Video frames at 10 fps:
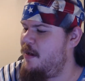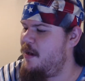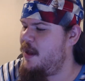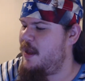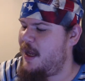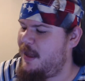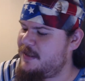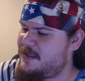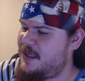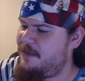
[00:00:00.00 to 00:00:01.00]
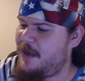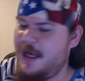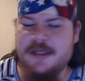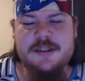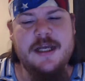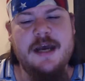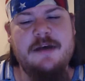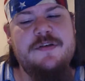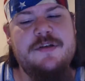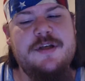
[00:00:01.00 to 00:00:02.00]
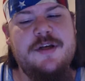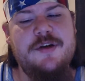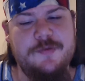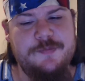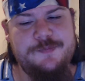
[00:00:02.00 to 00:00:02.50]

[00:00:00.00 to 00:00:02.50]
Now this time, I actually have two.